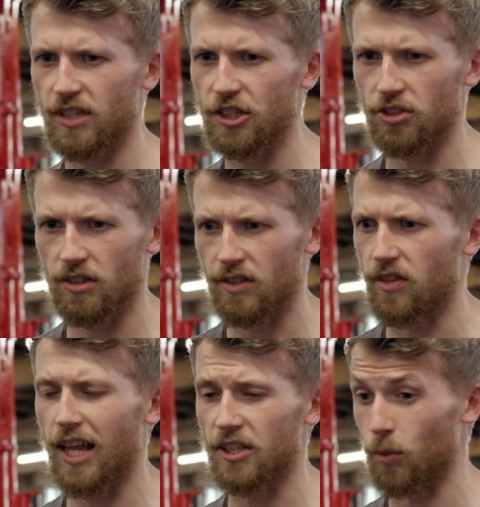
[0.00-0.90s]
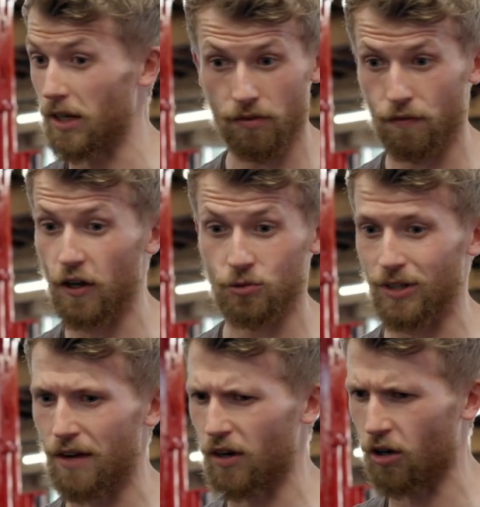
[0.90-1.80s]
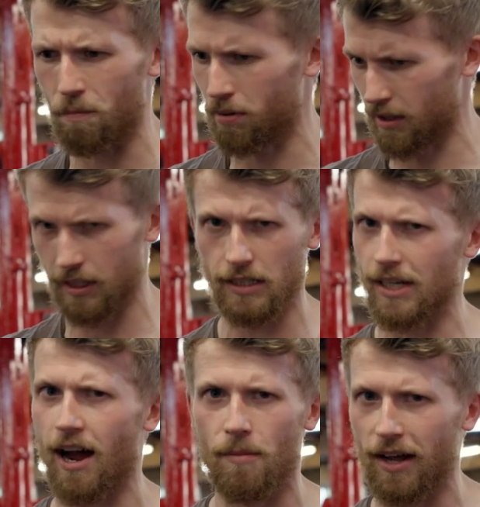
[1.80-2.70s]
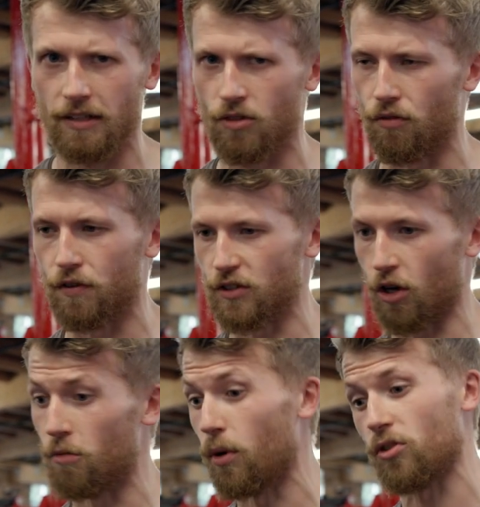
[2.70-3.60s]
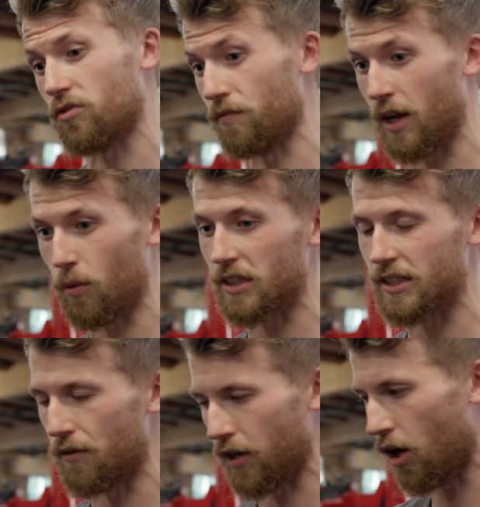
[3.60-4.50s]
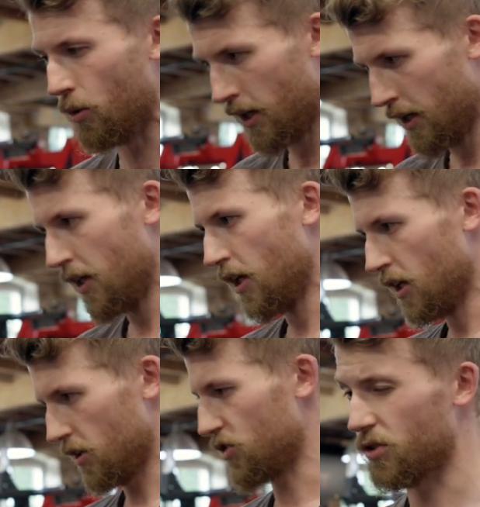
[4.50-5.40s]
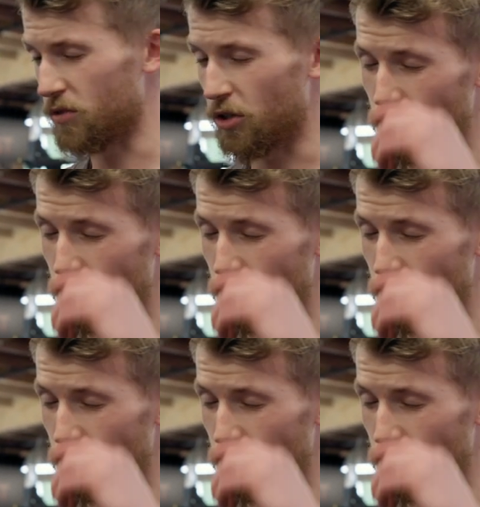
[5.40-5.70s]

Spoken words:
session the last week, first one ever, completely out of my comfort zone, but something I wanted to give a go. Learn some new